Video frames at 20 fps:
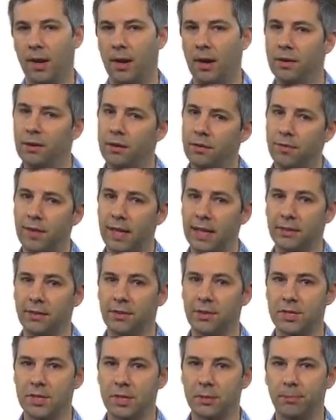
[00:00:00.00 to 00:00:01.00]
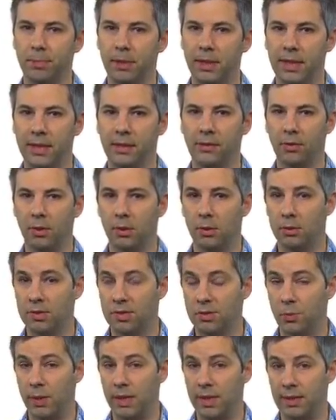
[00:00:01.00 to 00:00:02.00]
Other factors can play a role
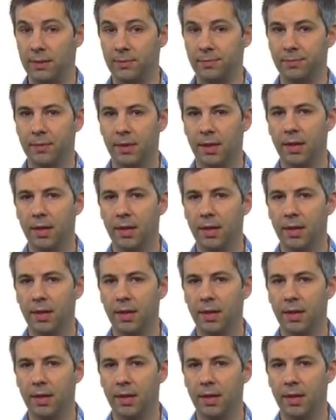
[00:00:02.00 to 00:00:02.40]
as well,